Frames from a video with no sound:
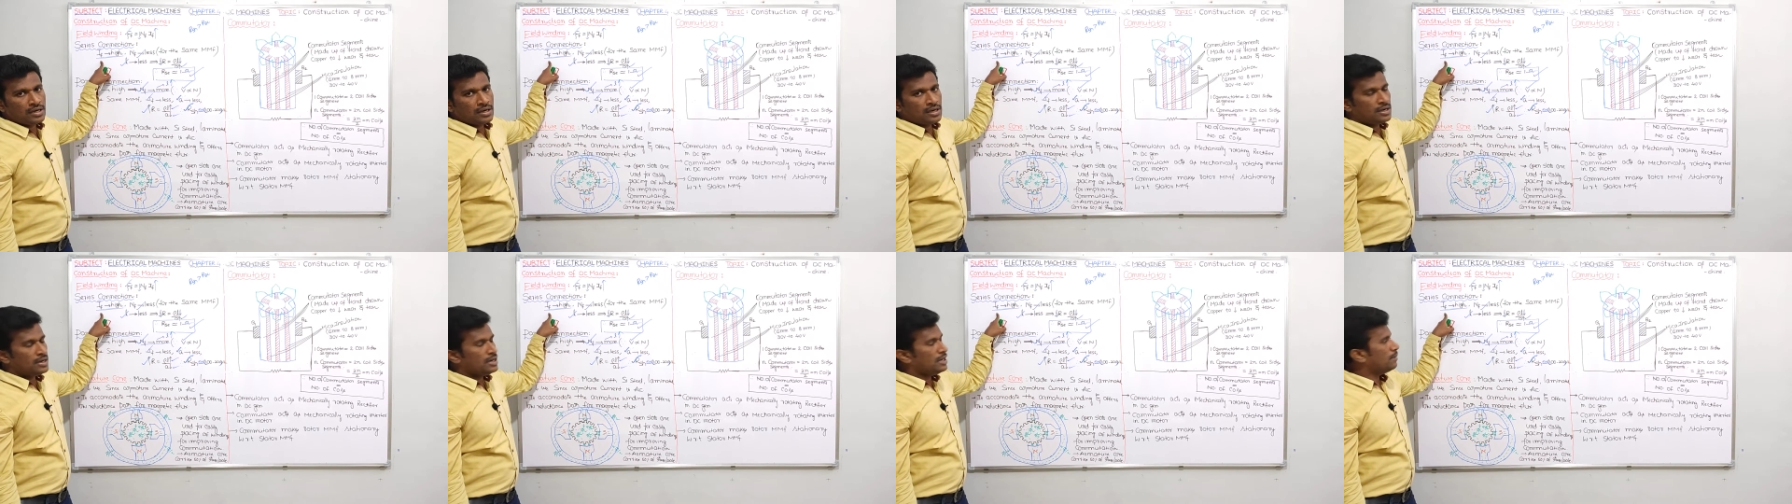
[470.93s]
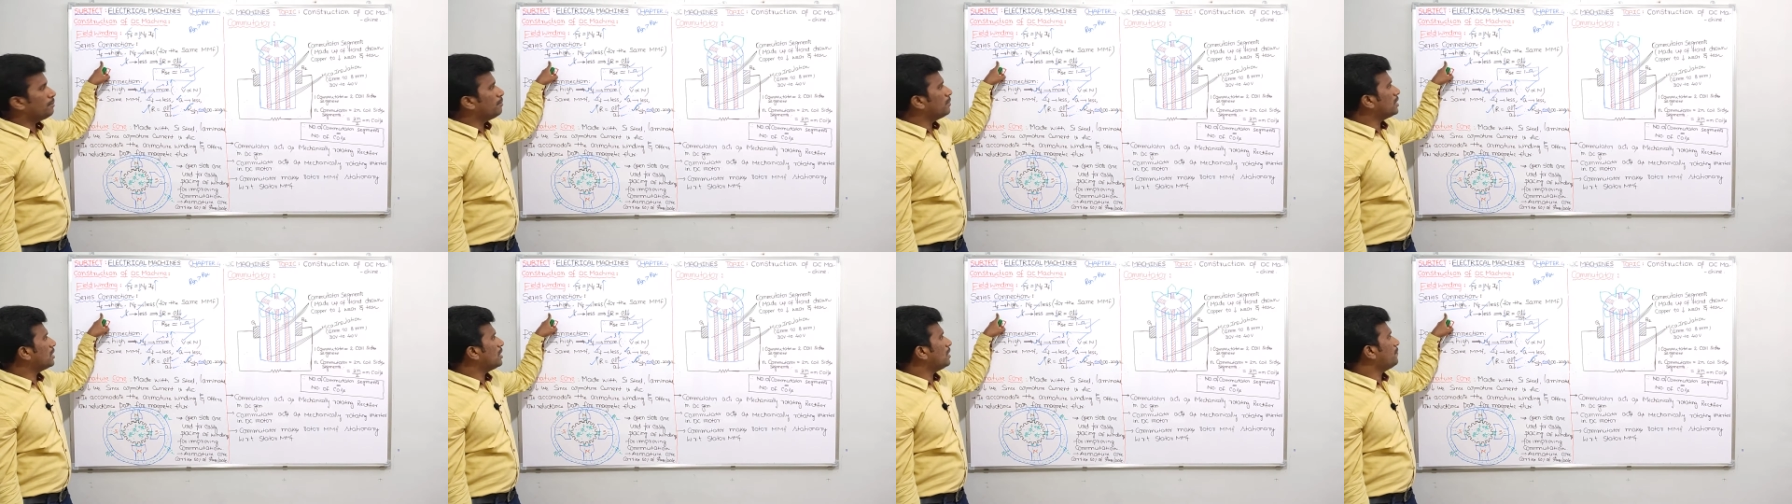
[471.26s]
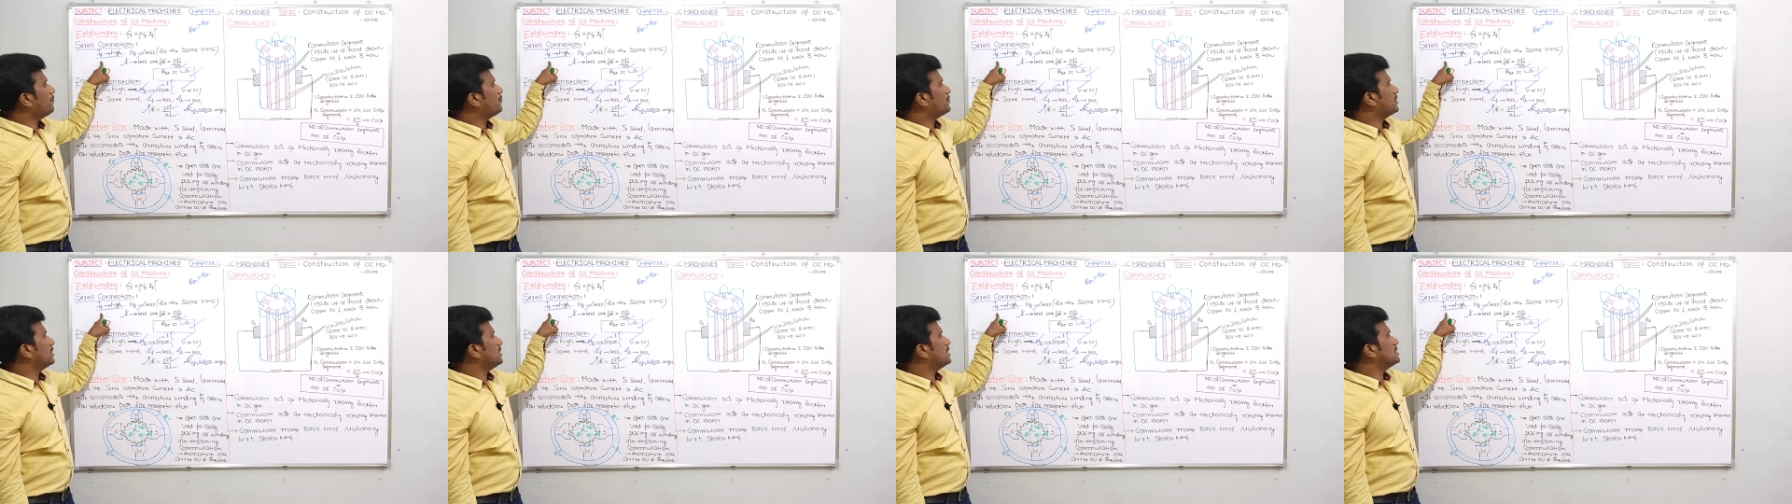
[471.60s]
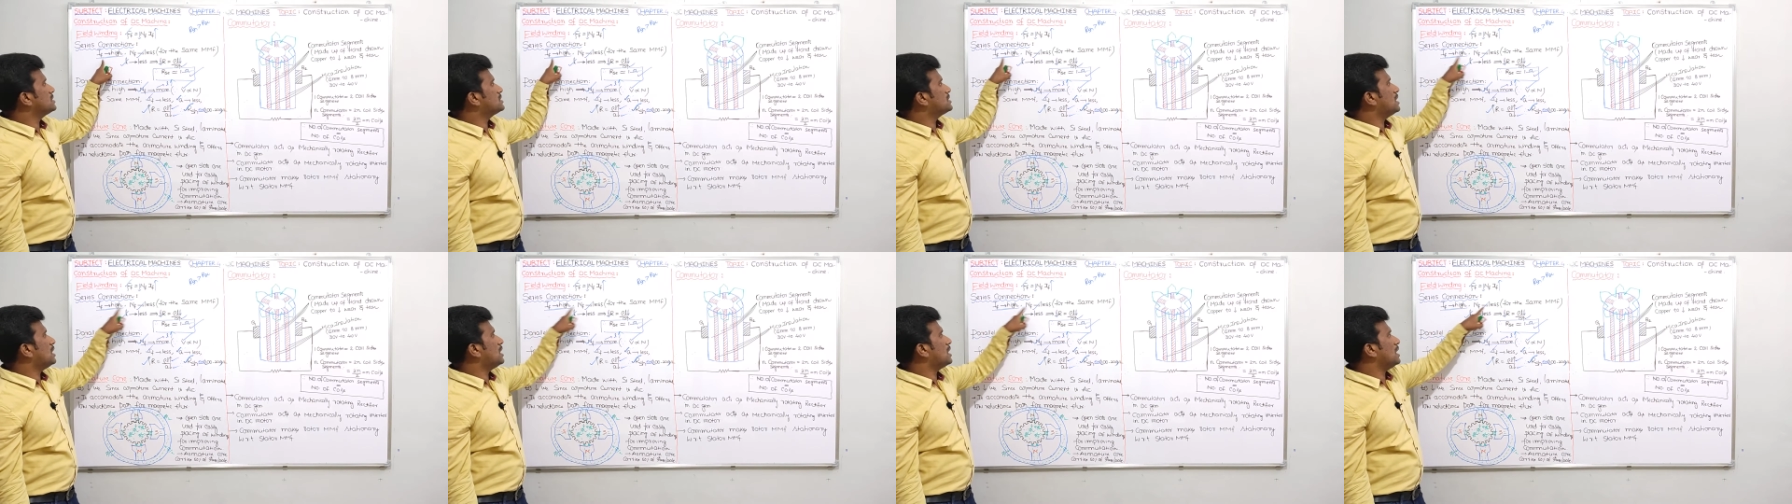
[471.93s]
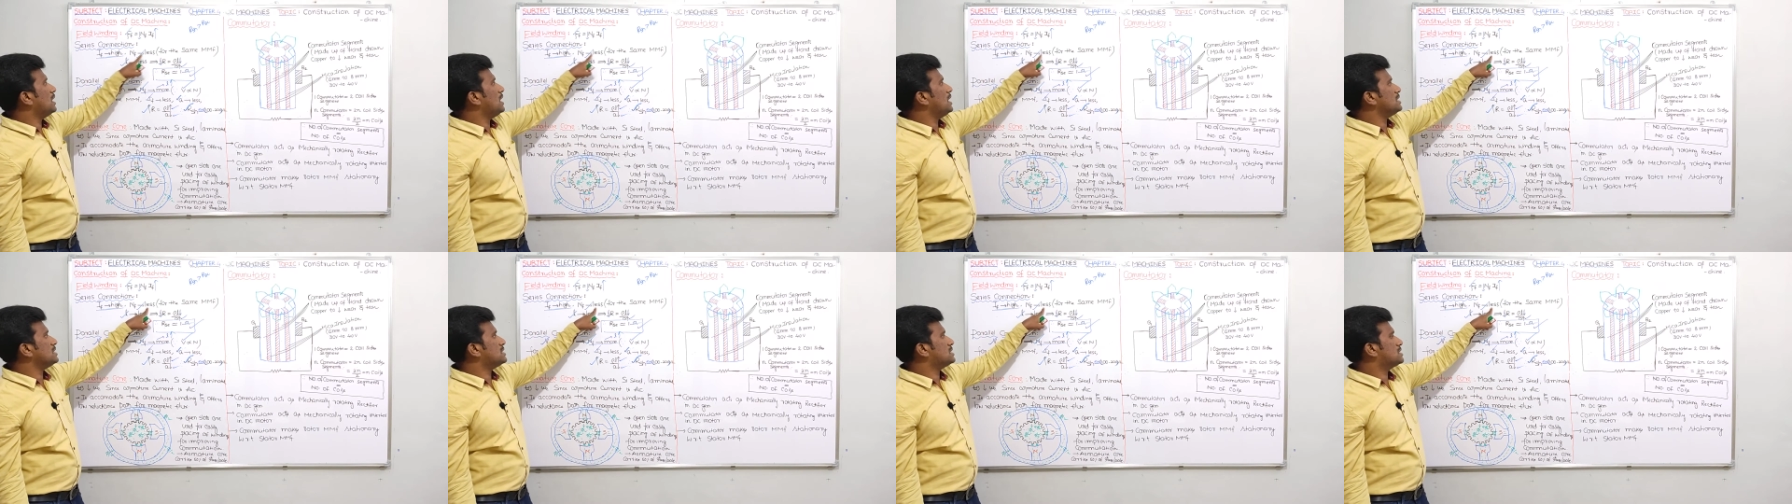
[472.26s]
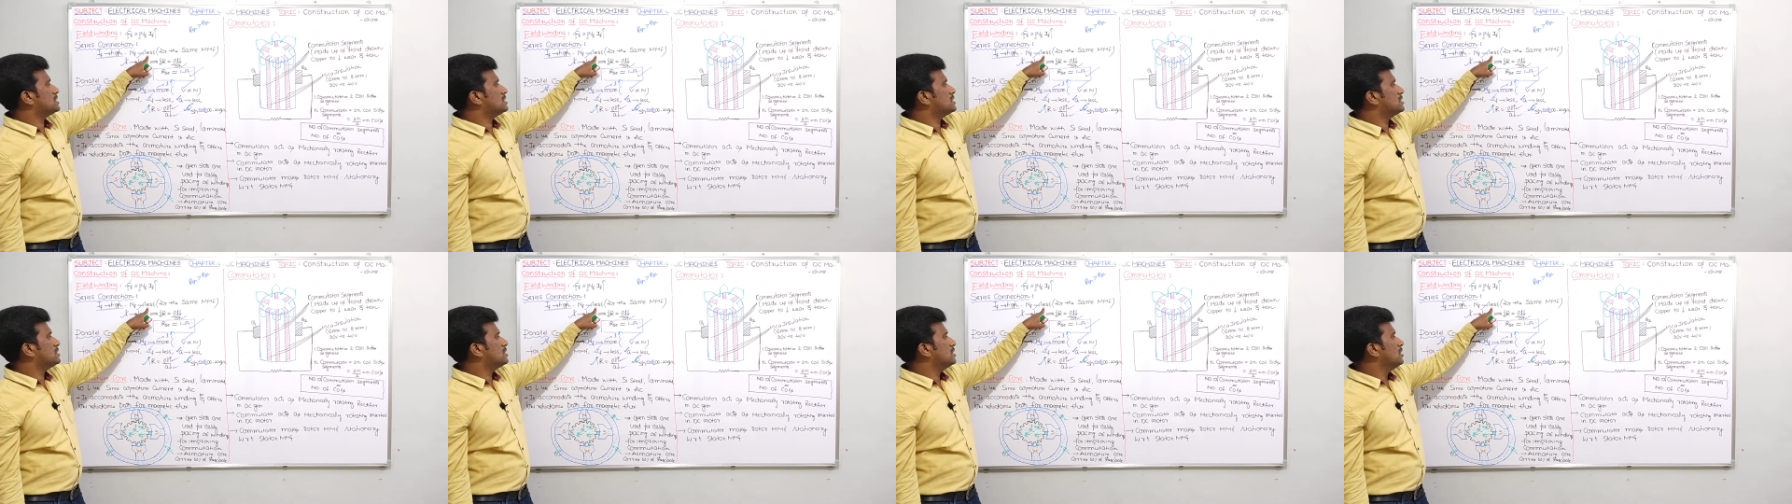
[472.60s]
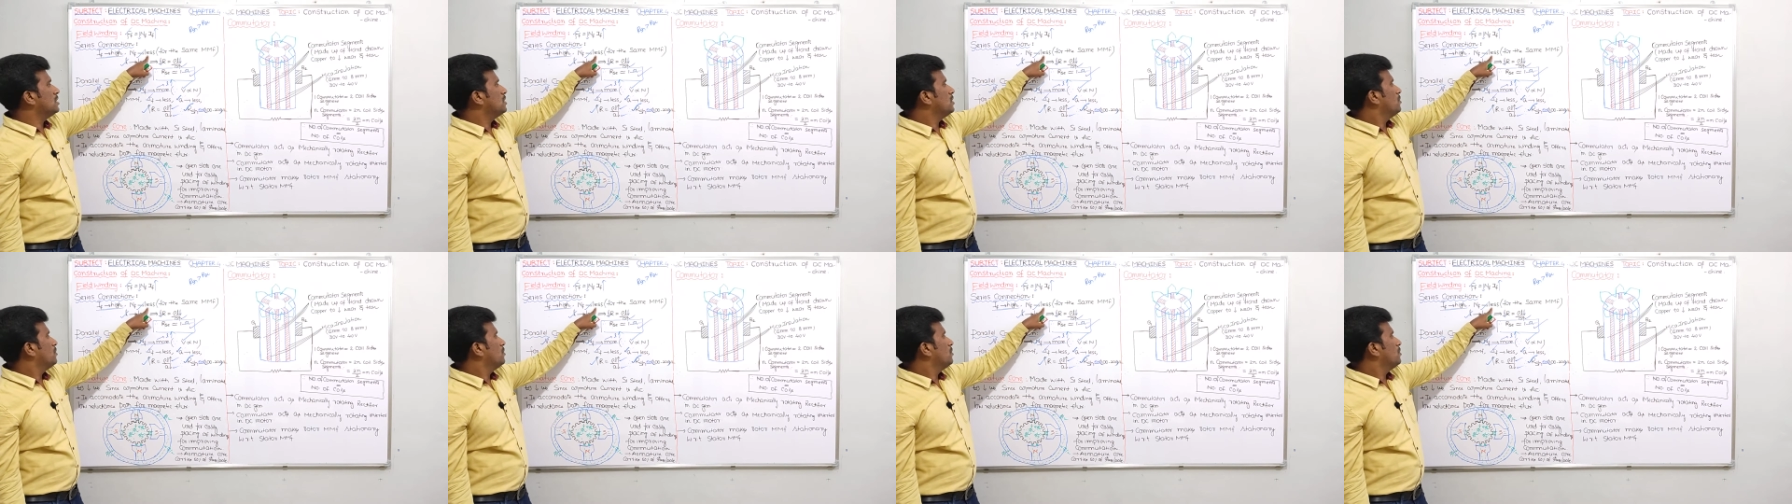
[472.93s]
number of turns are less.